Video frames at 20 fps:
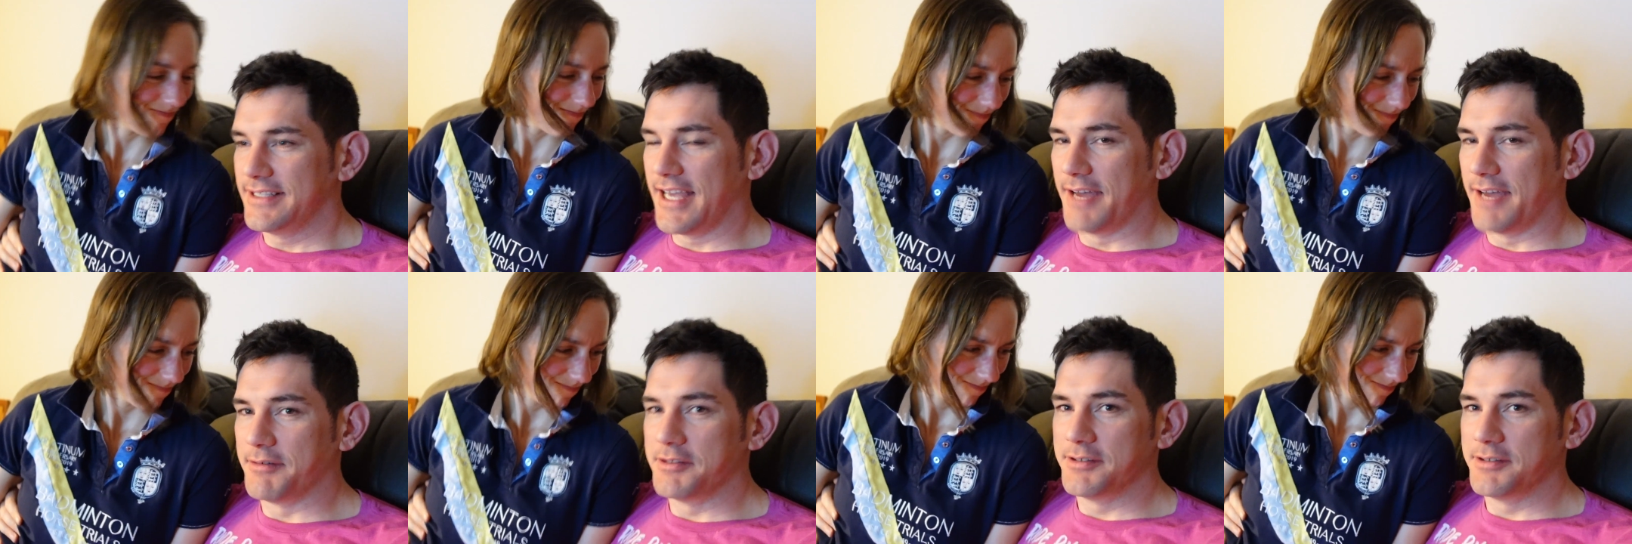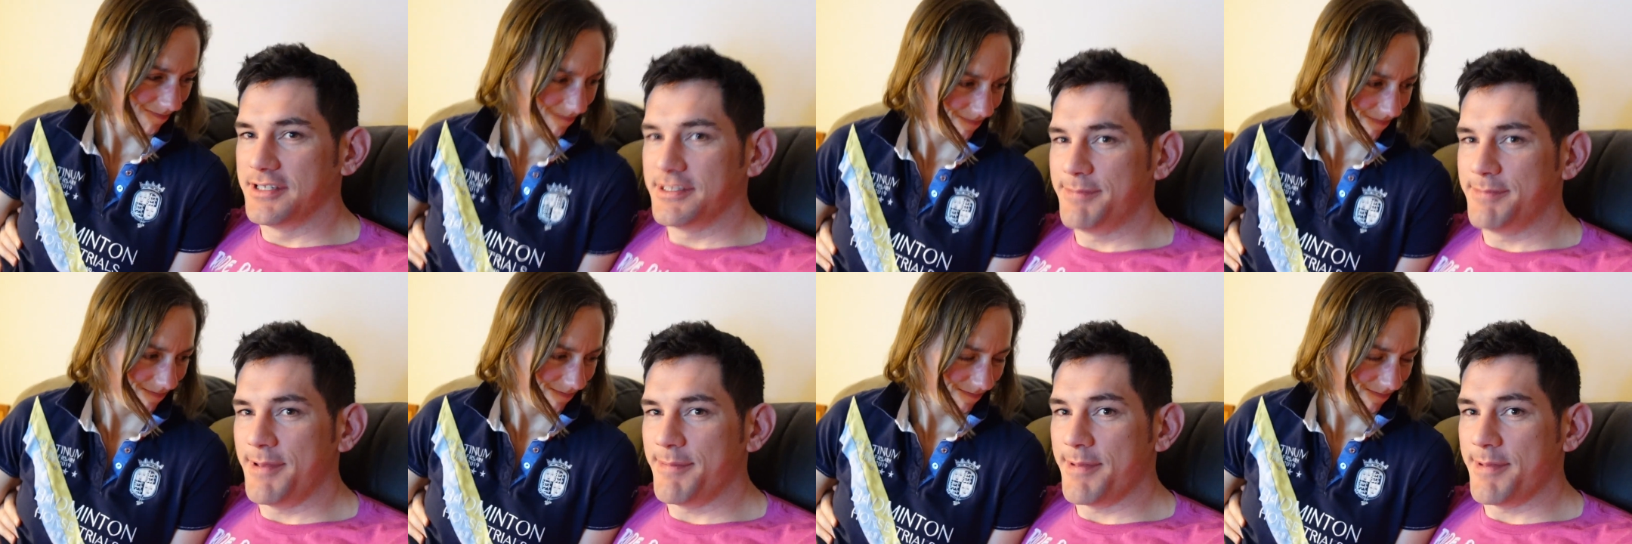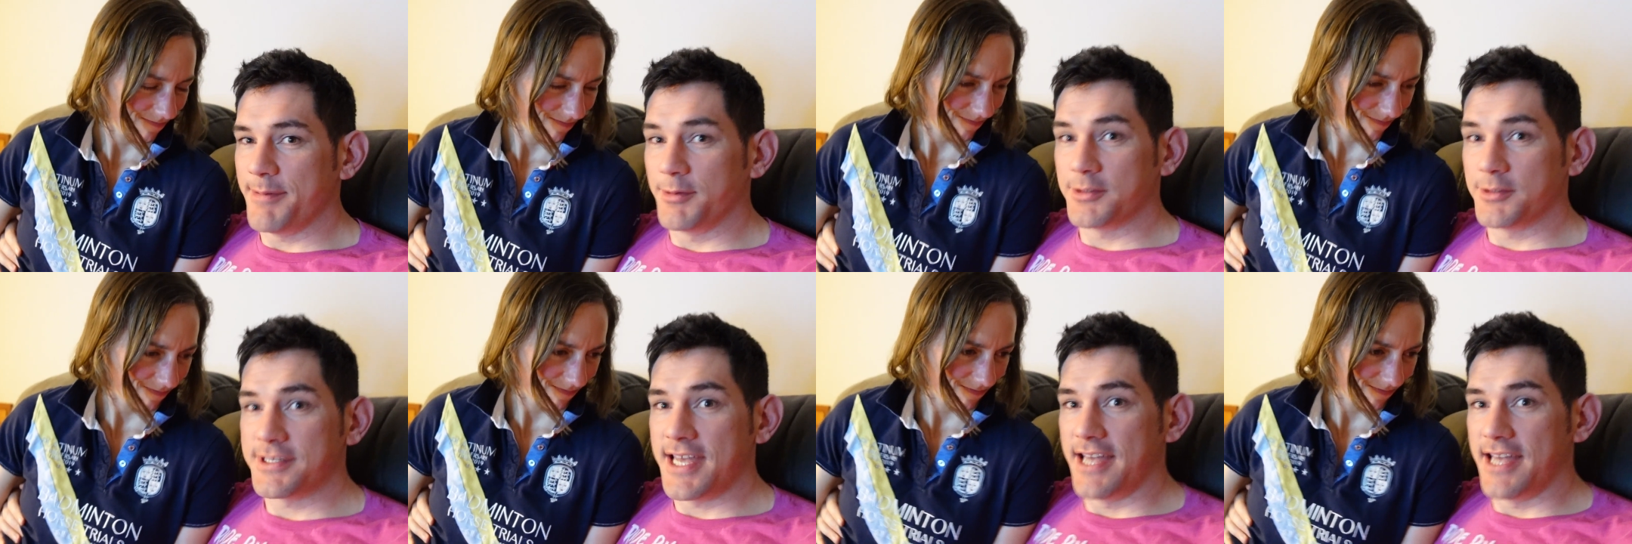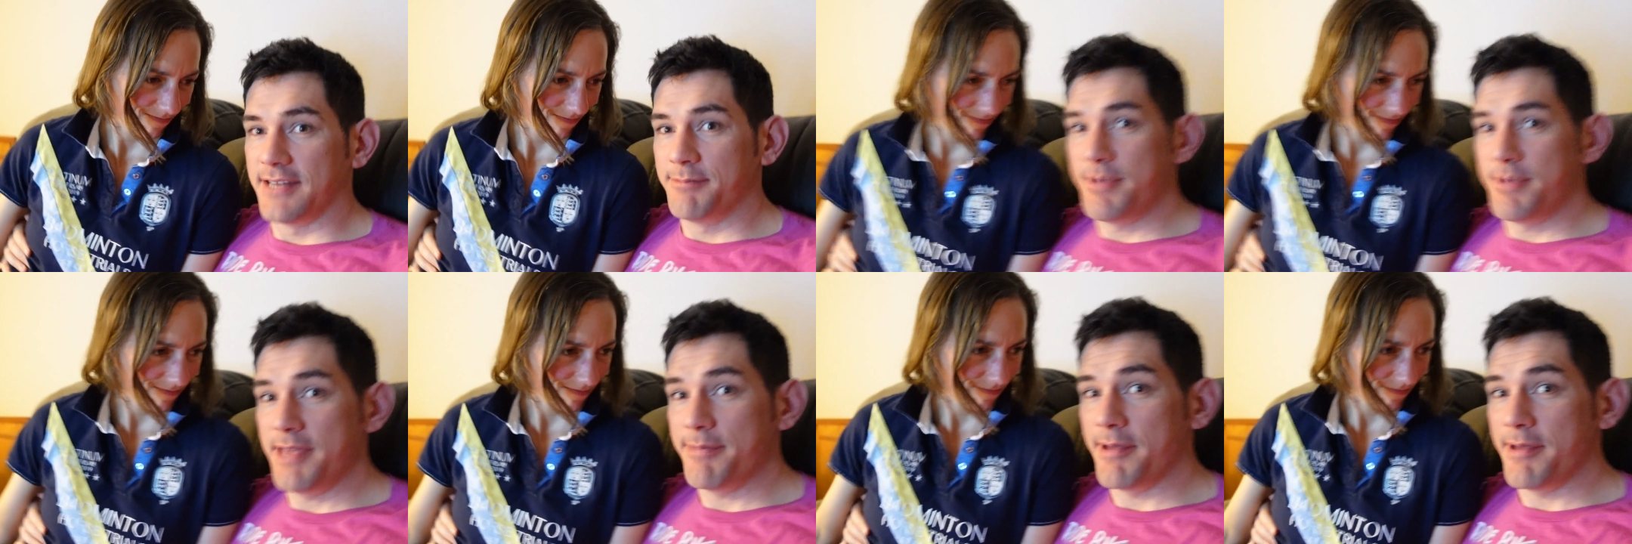Speaker 1: Yeah, we all need to be a bit more Ted.
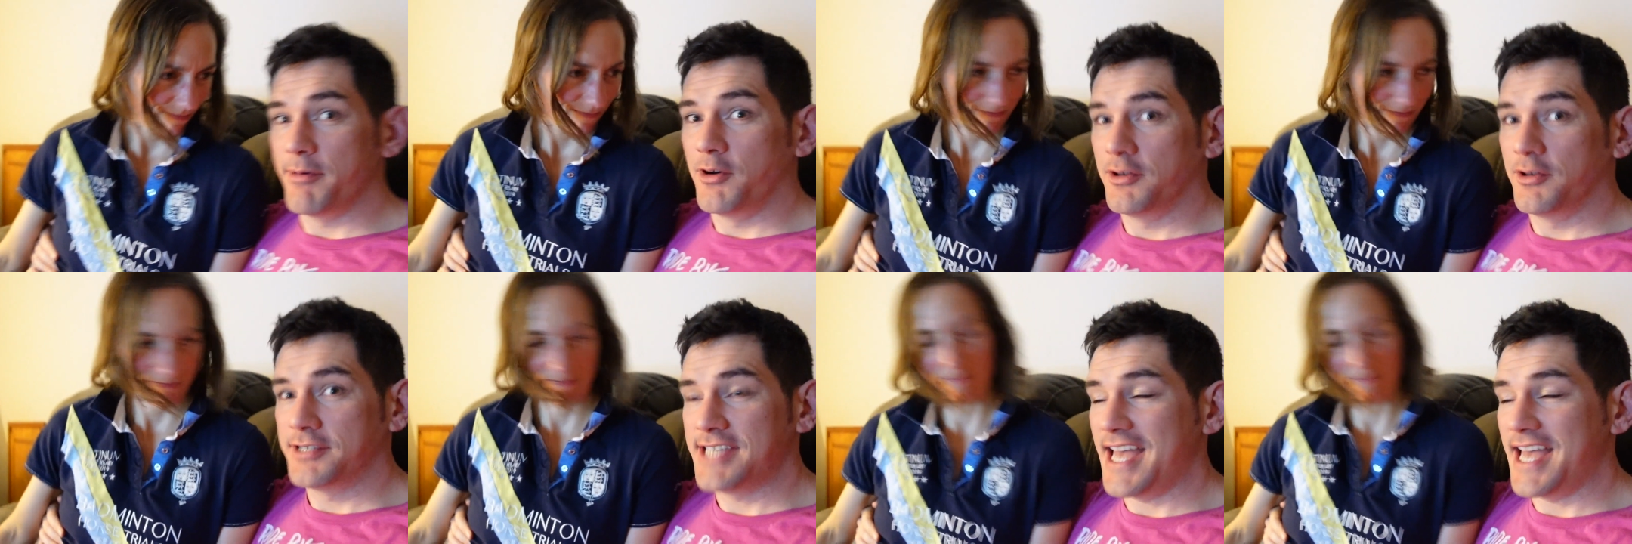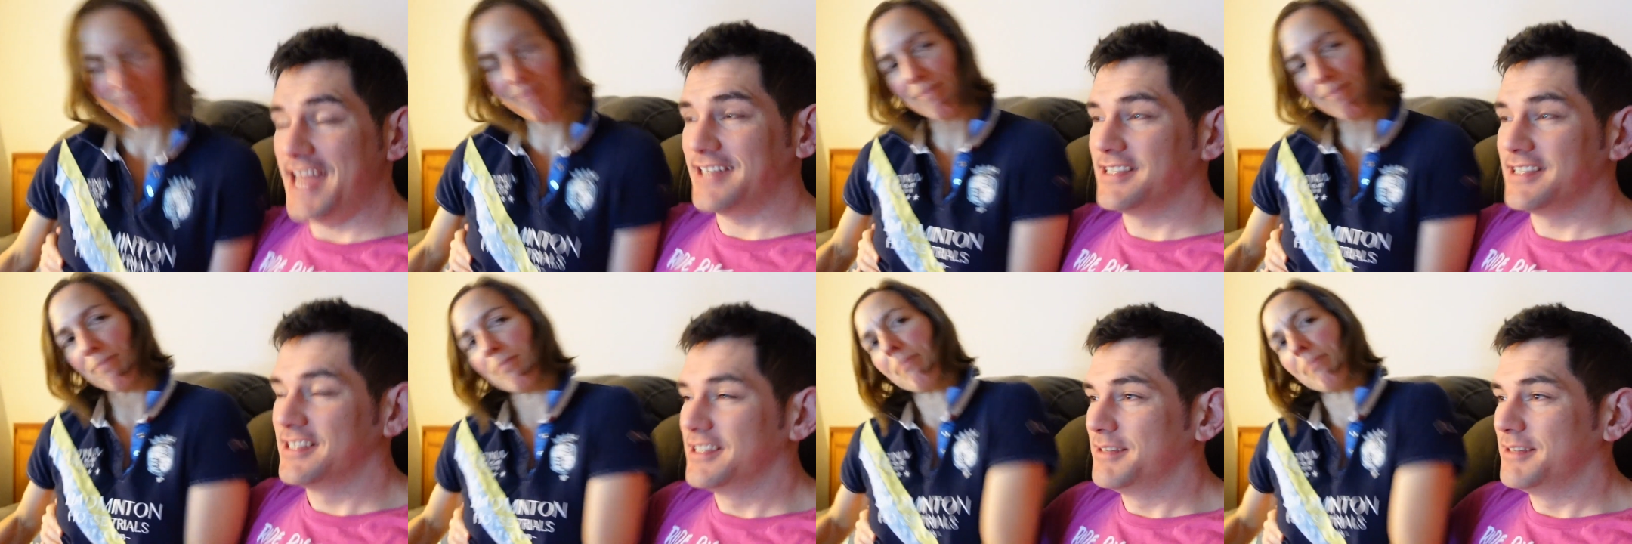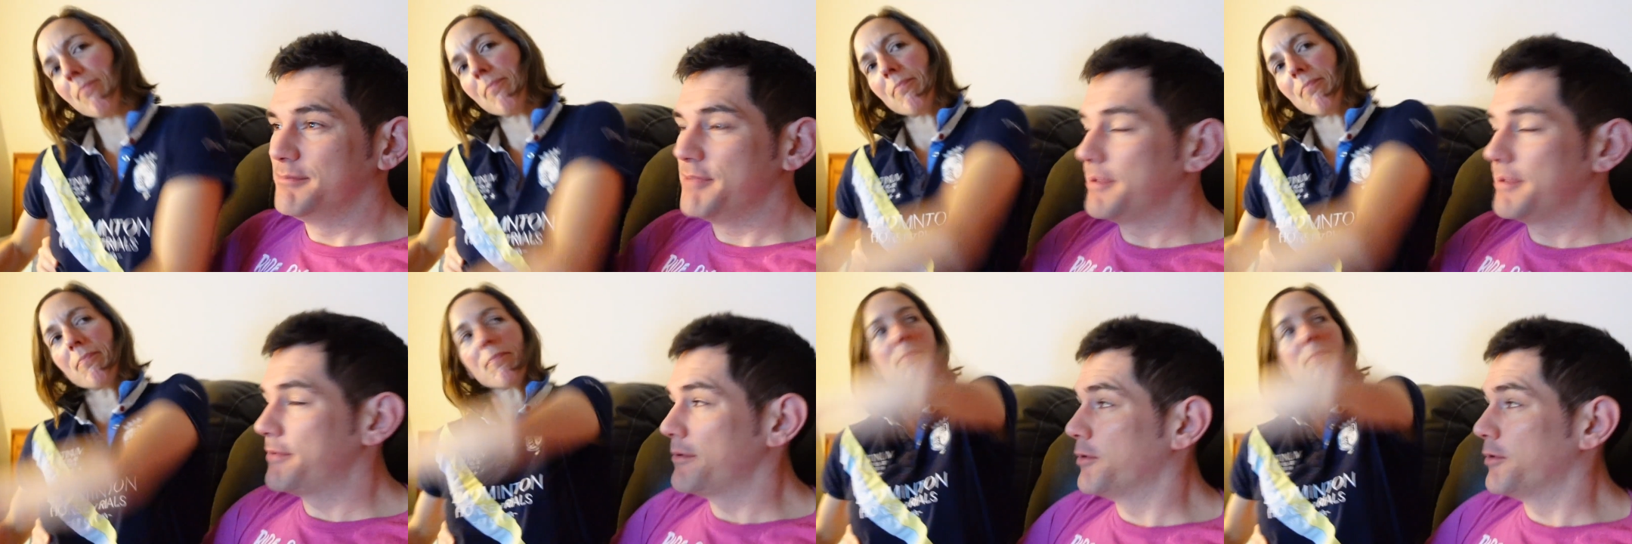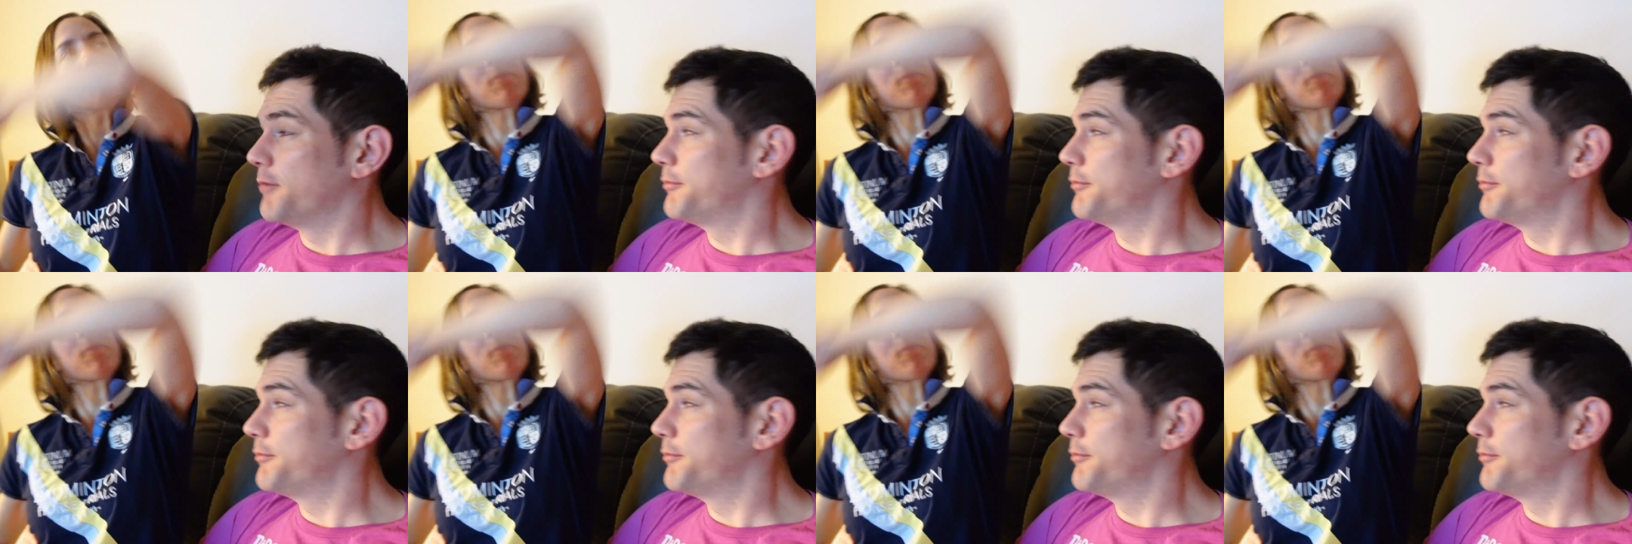Be a bit more Ted. Be a bit more